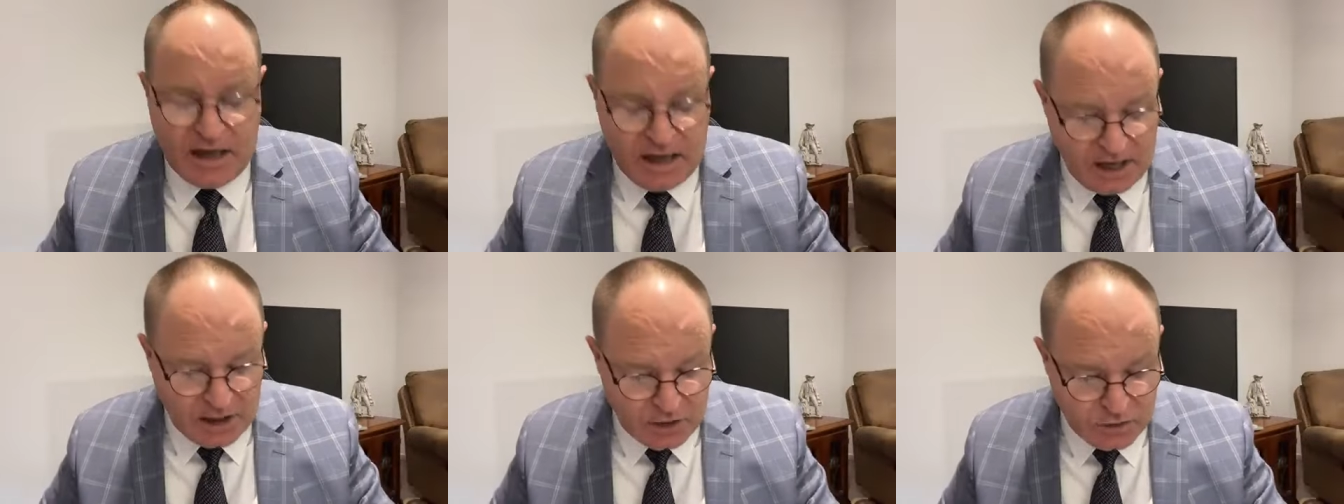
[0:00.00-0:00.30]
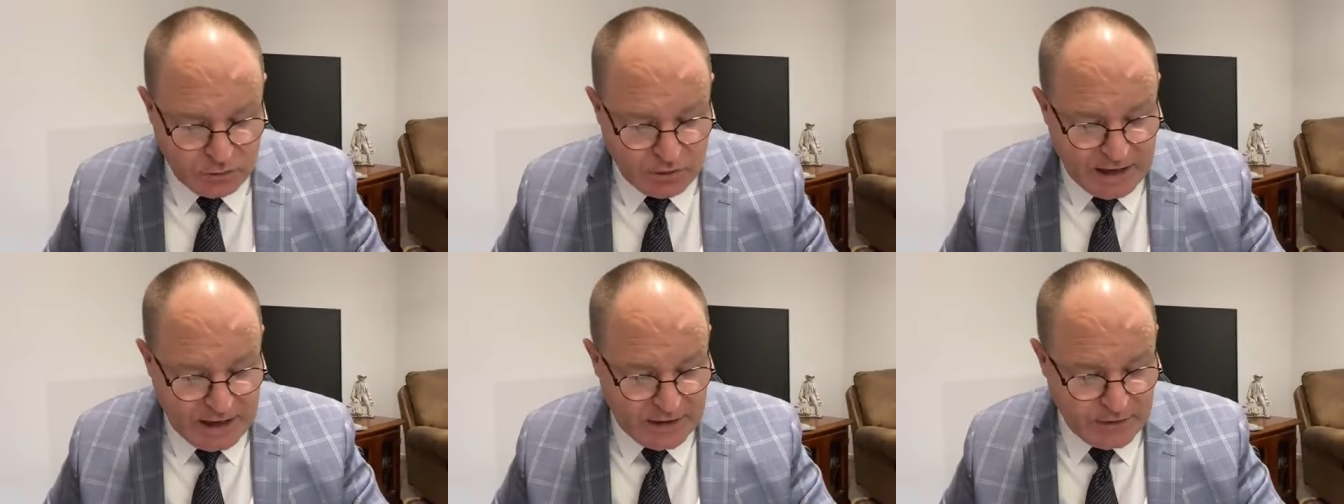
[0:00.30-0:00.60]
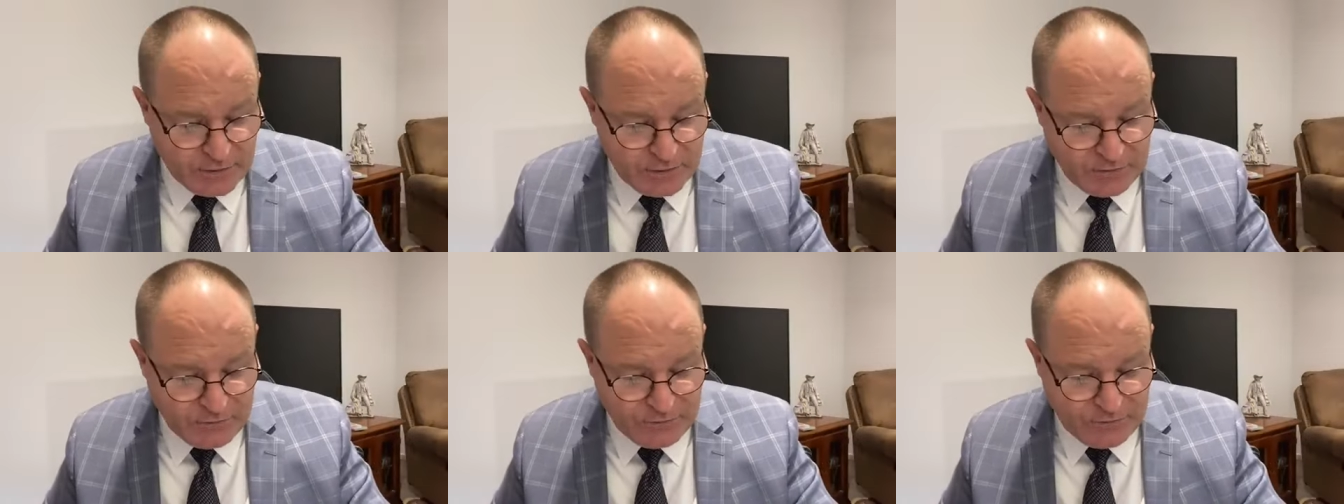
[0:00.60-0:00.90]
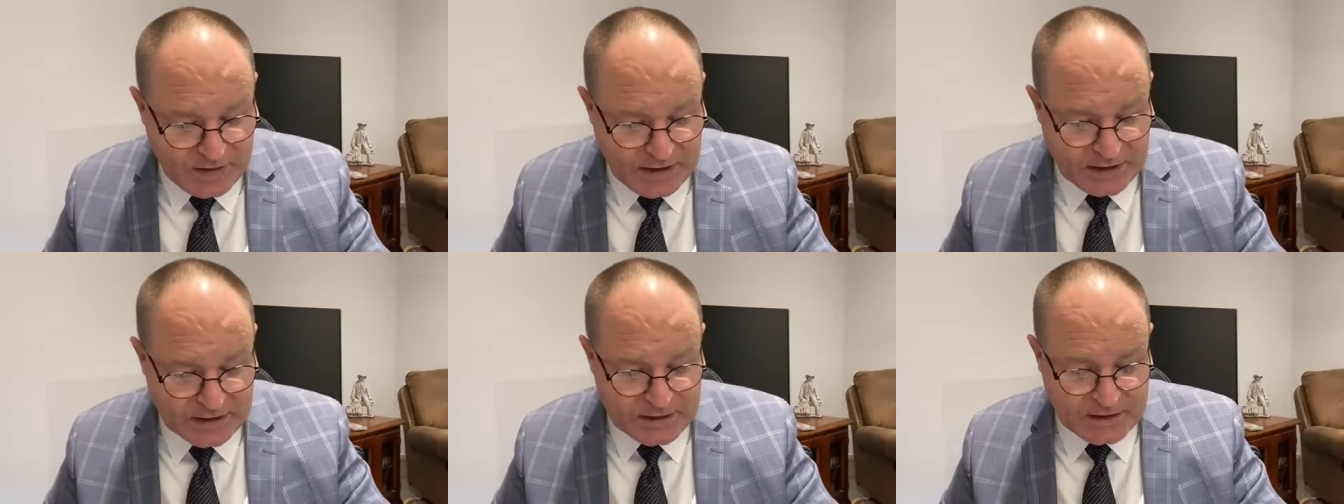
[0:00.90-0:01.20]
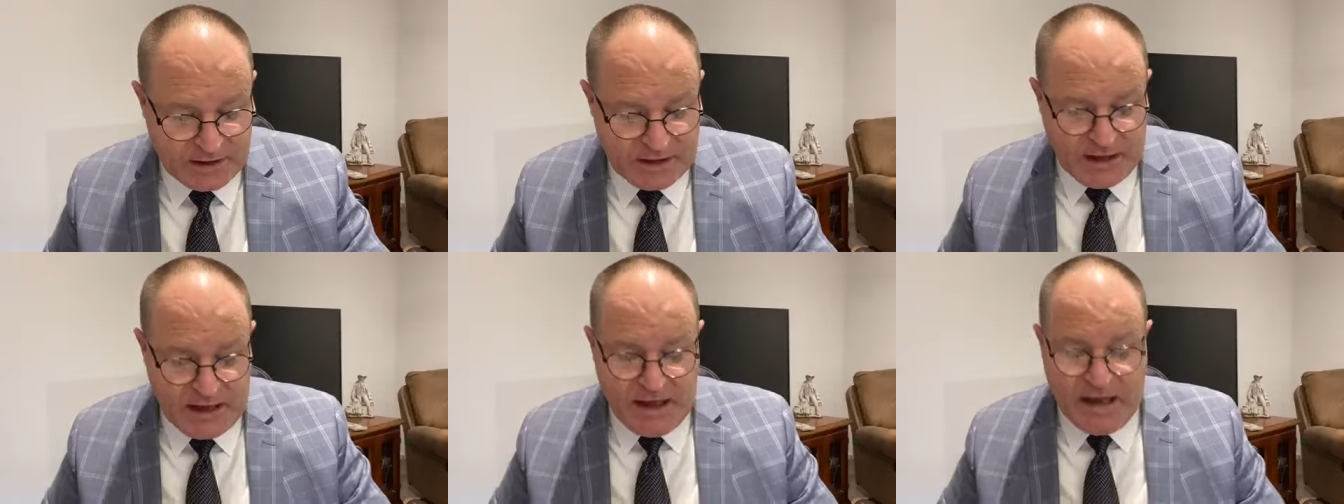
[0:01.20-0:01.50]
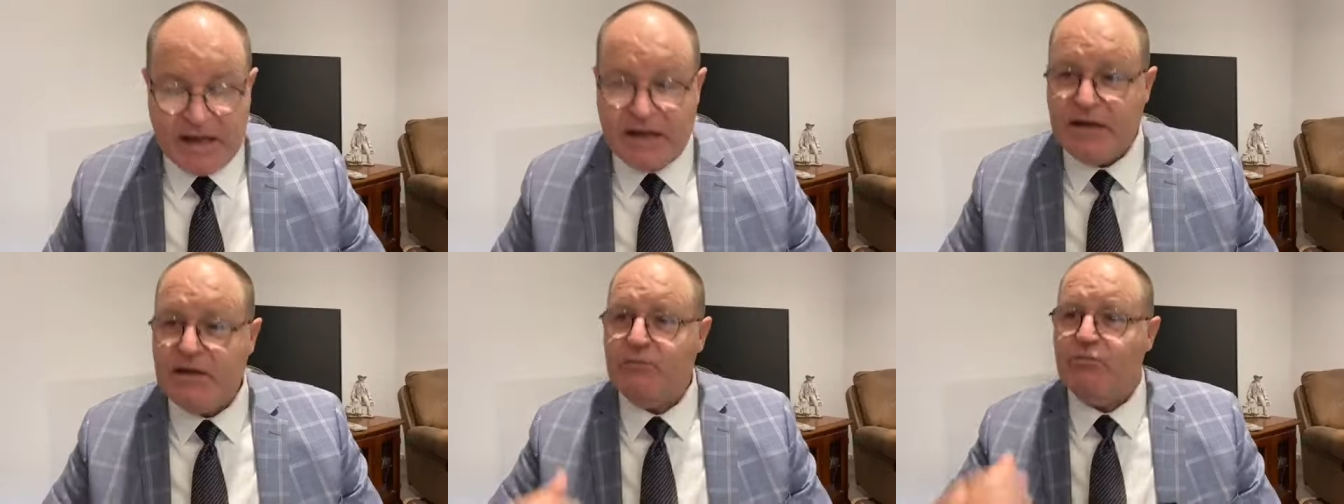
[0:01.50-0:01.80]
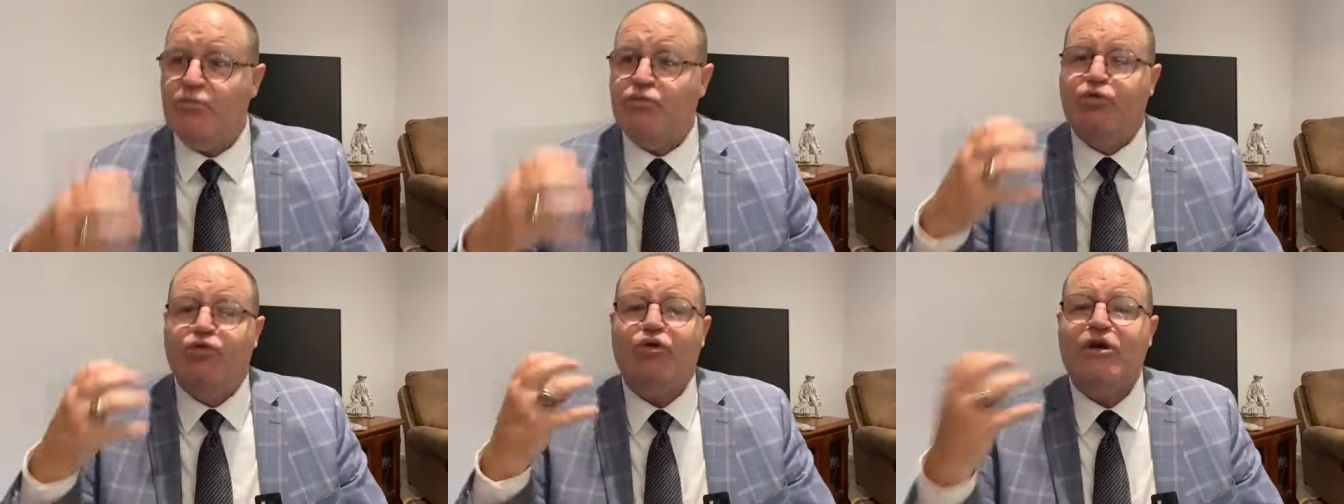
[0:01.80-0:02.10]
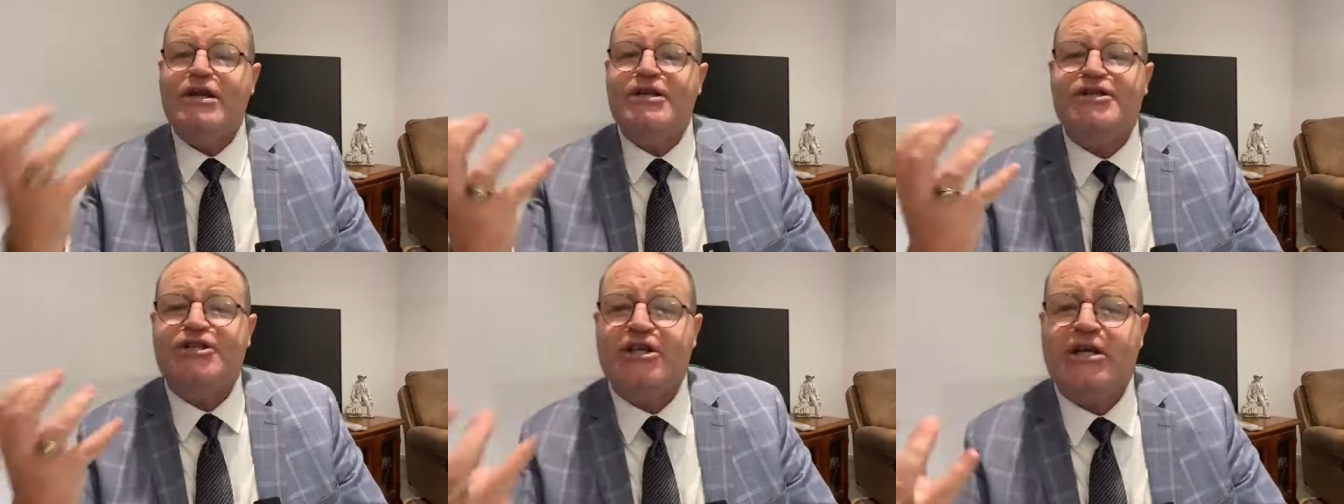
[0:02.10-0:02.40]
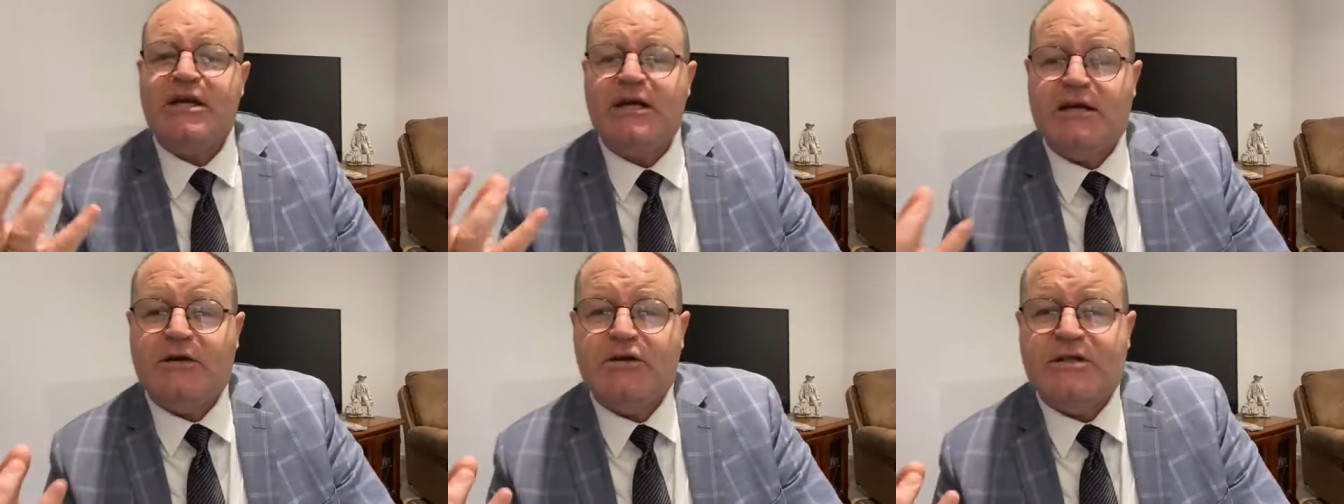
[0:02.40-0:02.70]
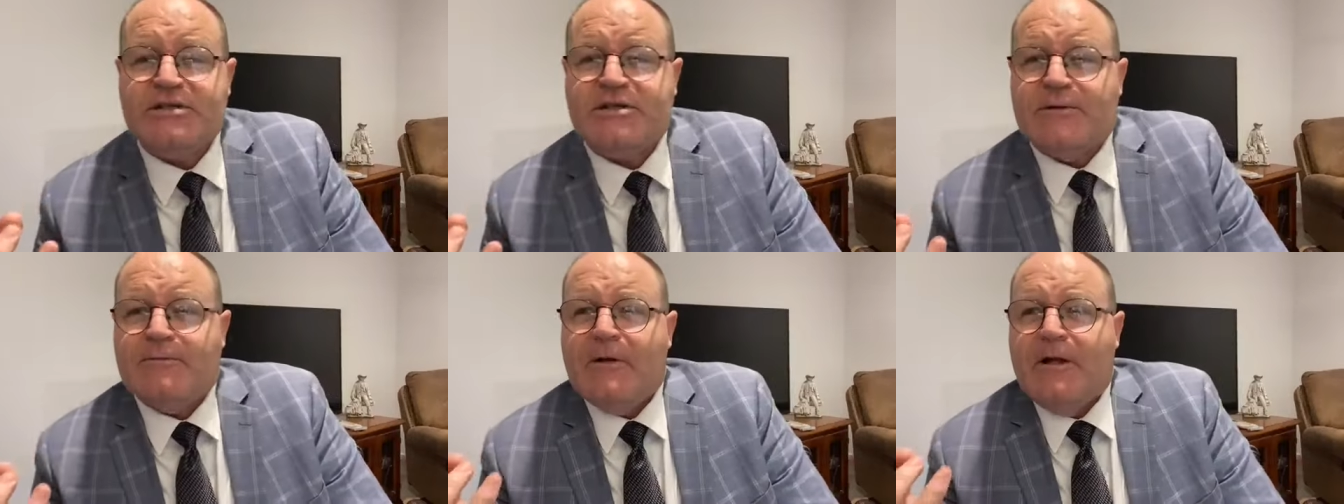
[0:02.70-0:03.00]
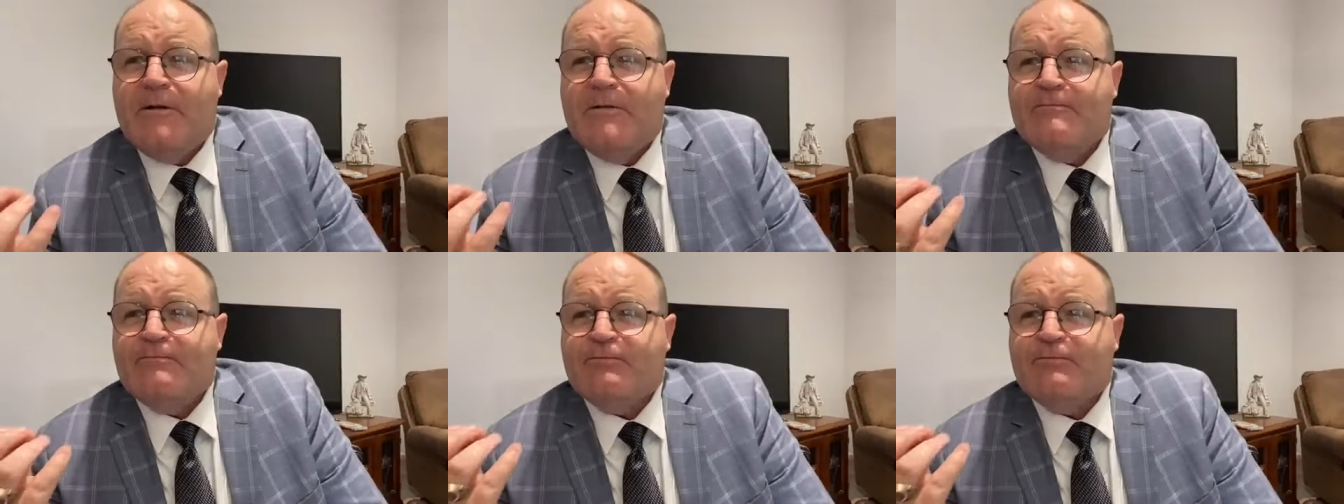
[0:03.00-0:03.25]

a greater effect. Reaching, listen,